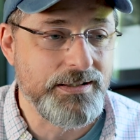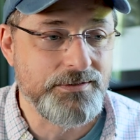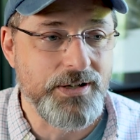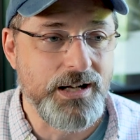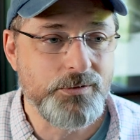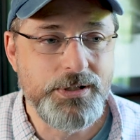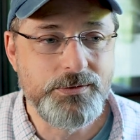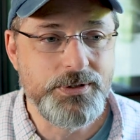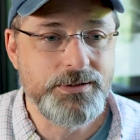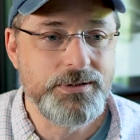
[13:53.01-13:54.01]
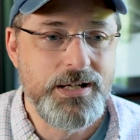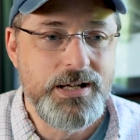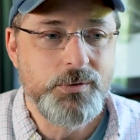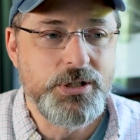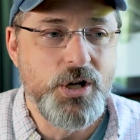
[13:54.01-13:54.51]
In fact, we
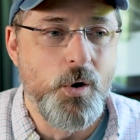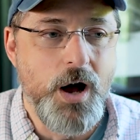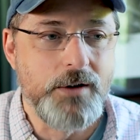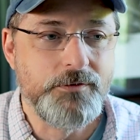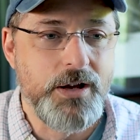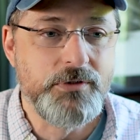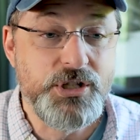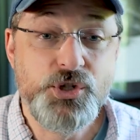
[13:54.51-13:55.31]
go off every